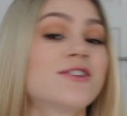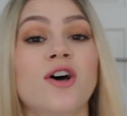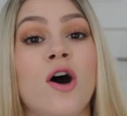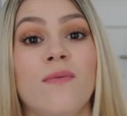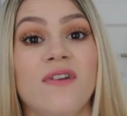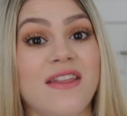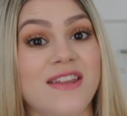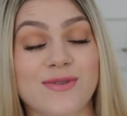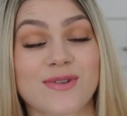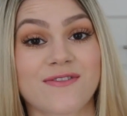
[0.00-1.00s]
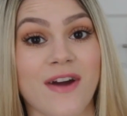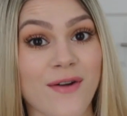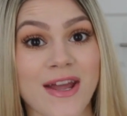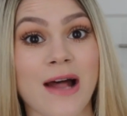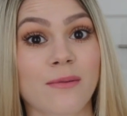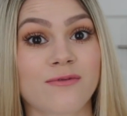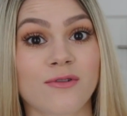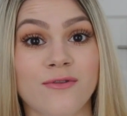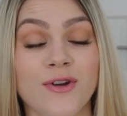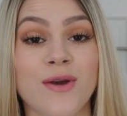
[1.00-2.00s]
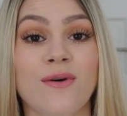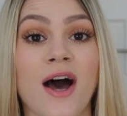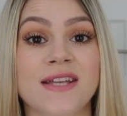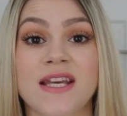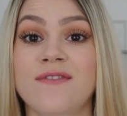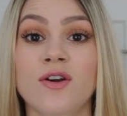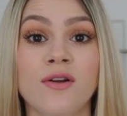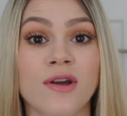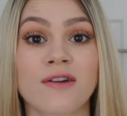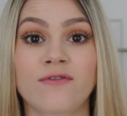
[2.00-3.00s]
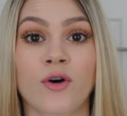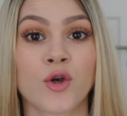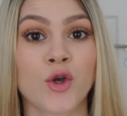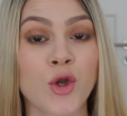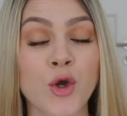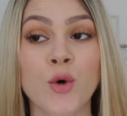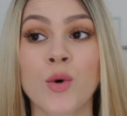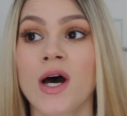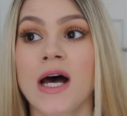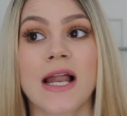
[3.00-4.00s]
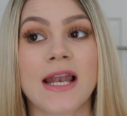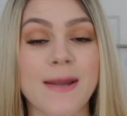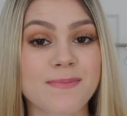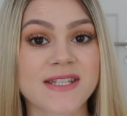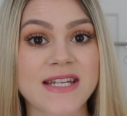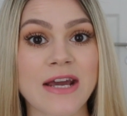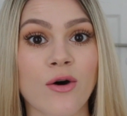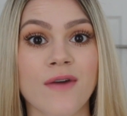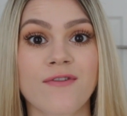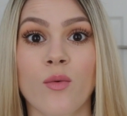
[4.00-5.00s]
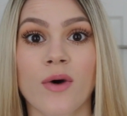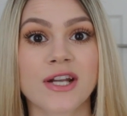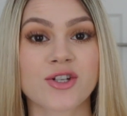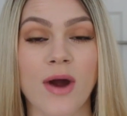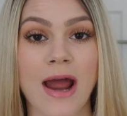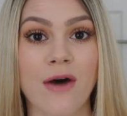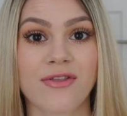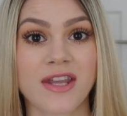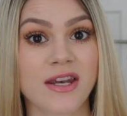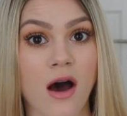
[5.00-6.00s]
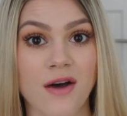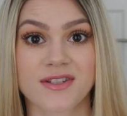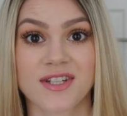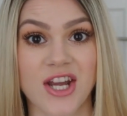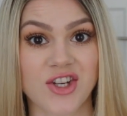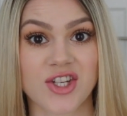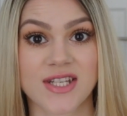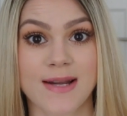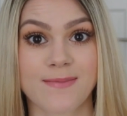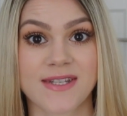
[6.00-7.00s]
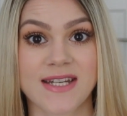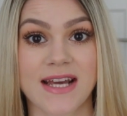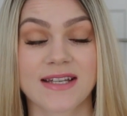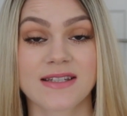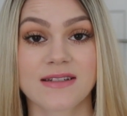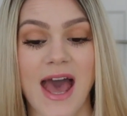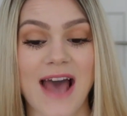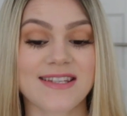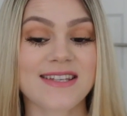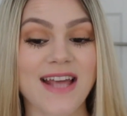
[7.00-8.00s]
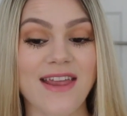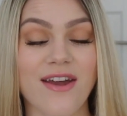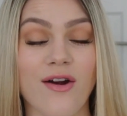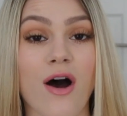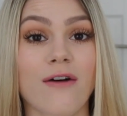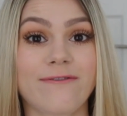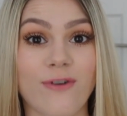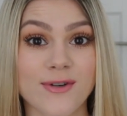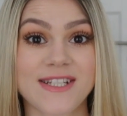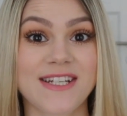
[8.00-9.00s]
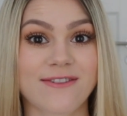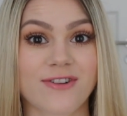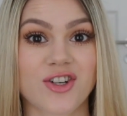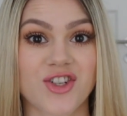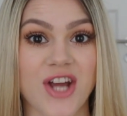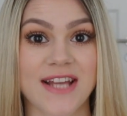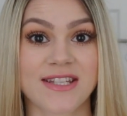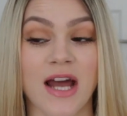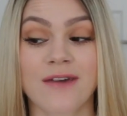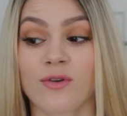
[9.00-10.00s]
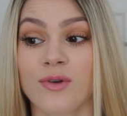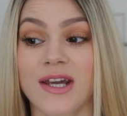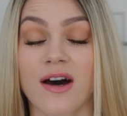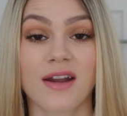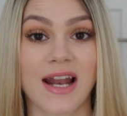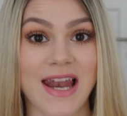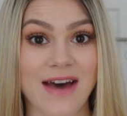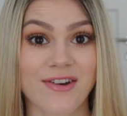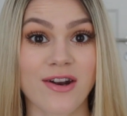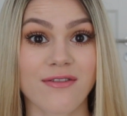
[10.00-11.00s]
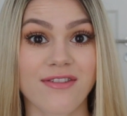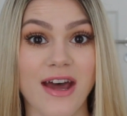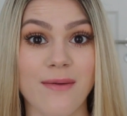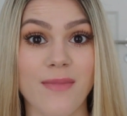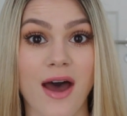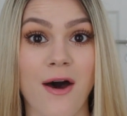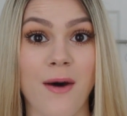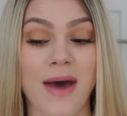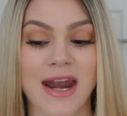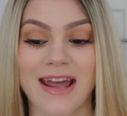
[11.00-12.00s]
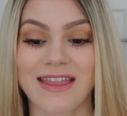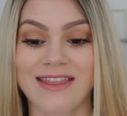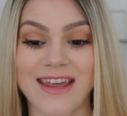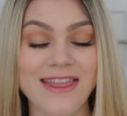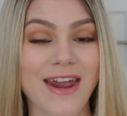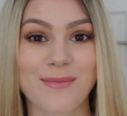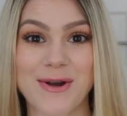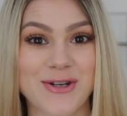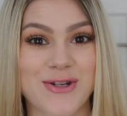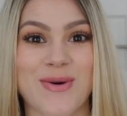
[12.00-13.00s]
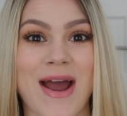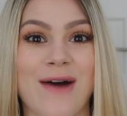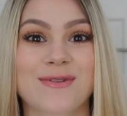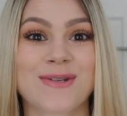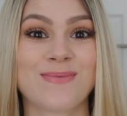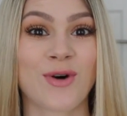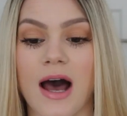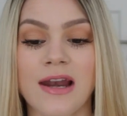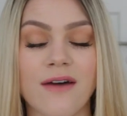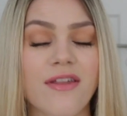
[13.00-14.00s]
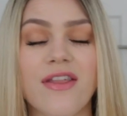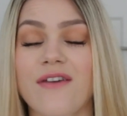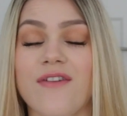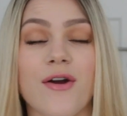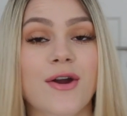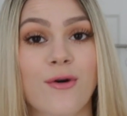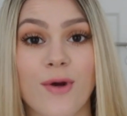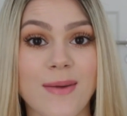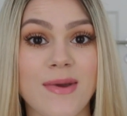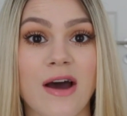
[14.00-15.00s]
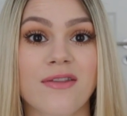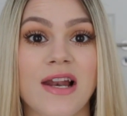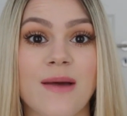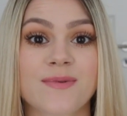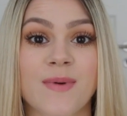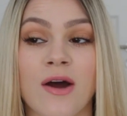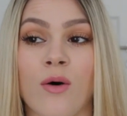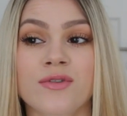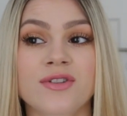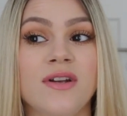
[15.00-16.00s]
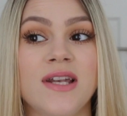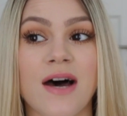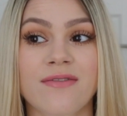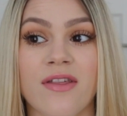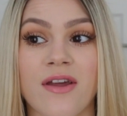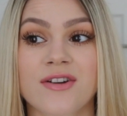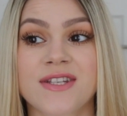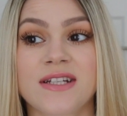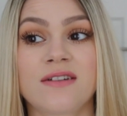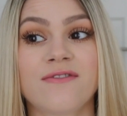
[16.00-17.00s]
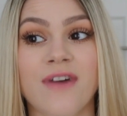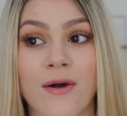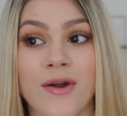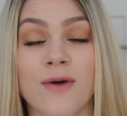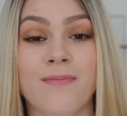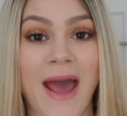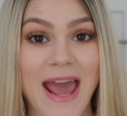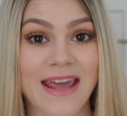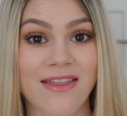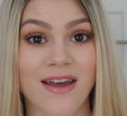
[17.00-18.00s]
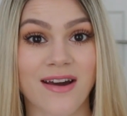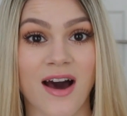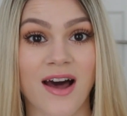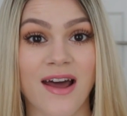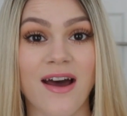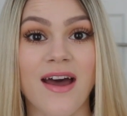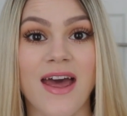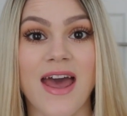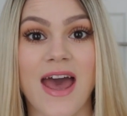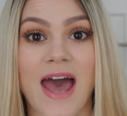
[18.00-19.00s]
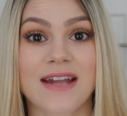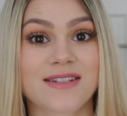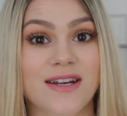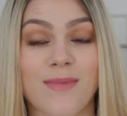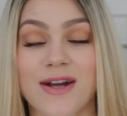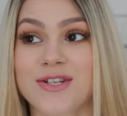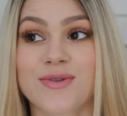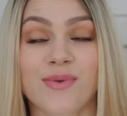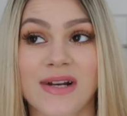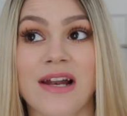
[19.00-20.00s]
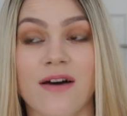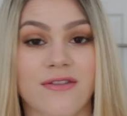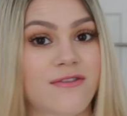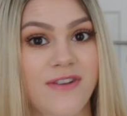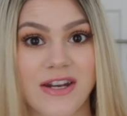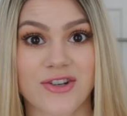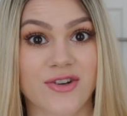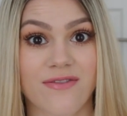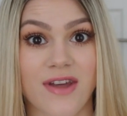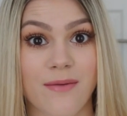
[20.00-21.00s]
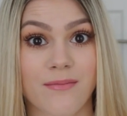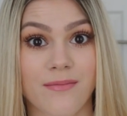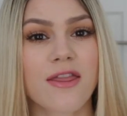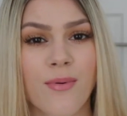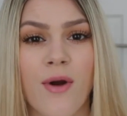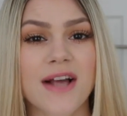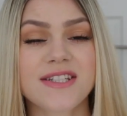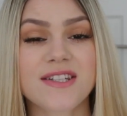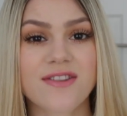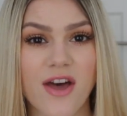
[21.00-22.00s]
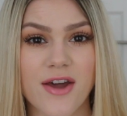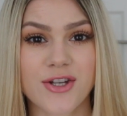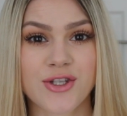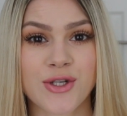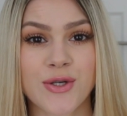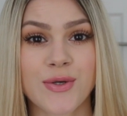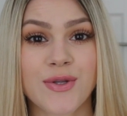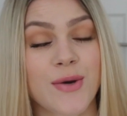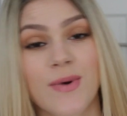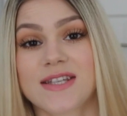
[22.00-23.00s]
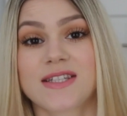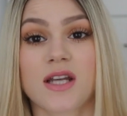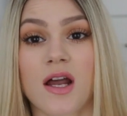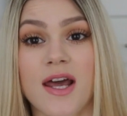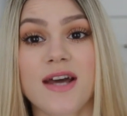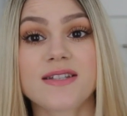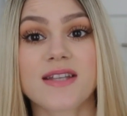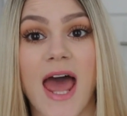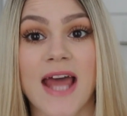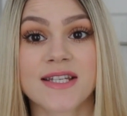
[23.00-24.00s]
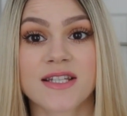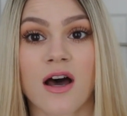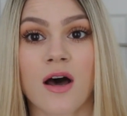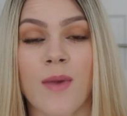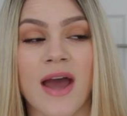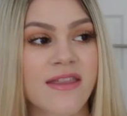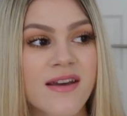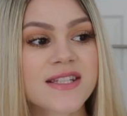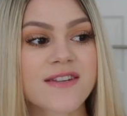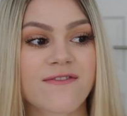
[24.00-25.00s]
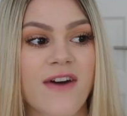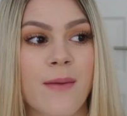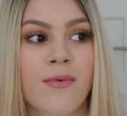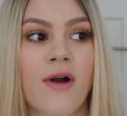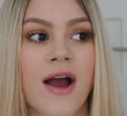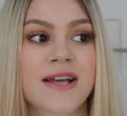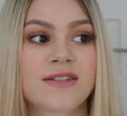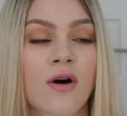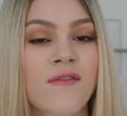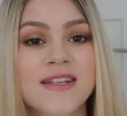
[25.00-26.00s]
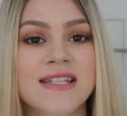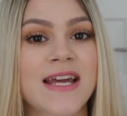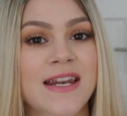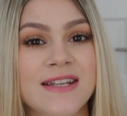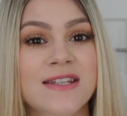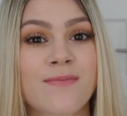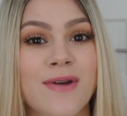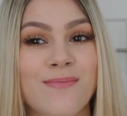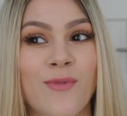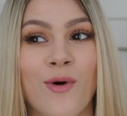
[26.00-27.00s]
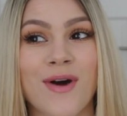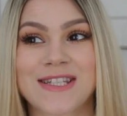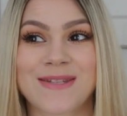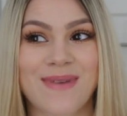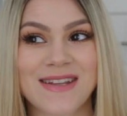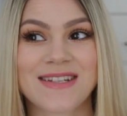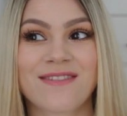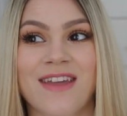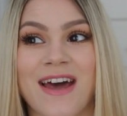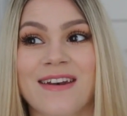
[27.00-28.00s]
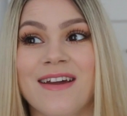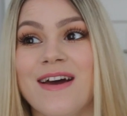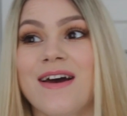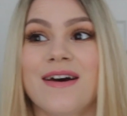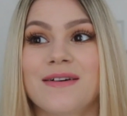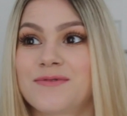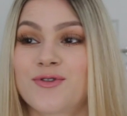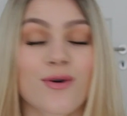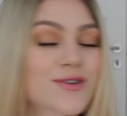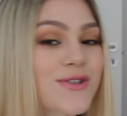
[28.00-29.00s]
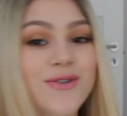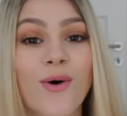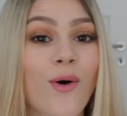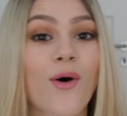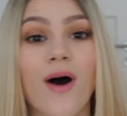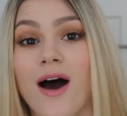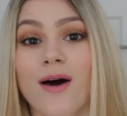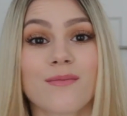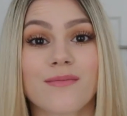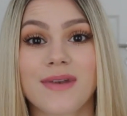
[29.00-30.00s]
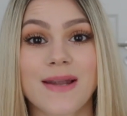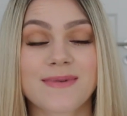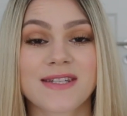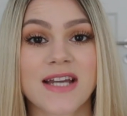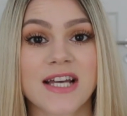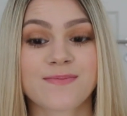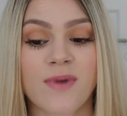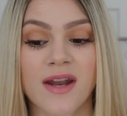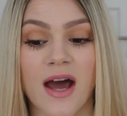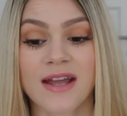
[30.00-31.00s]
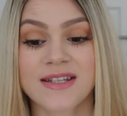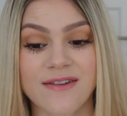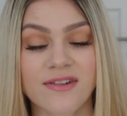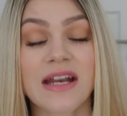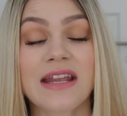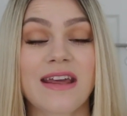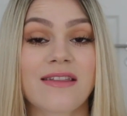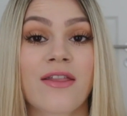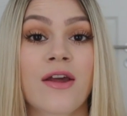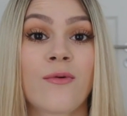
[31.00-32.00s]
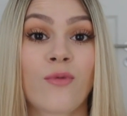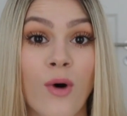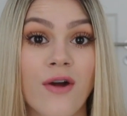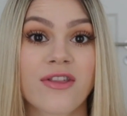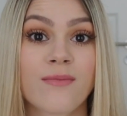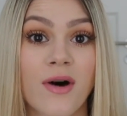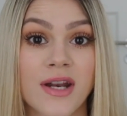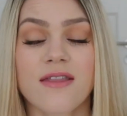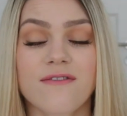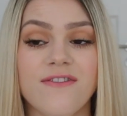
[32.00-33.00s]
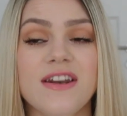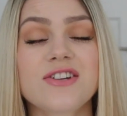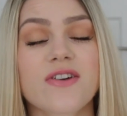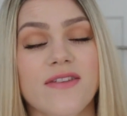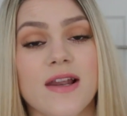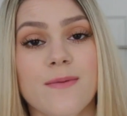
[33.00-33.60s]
so hopefully this was very helpful for you guys if you're looking for a new lipstick or if you want to try out the NARS Audacious Lipsticks. As I said, there are 40 different shades and I've only got 11 of them, and I think that I'm going to try out some more. I love that they're very creamy on the lips, but I also love that they're still very opaque in their color, and I just really love the finish of them. The price is $32 US, and I think it's a fair price. Obviously, it is a bit more expensive than drugstore lipsticks, but I definitely think that they're worth the money. The finish of the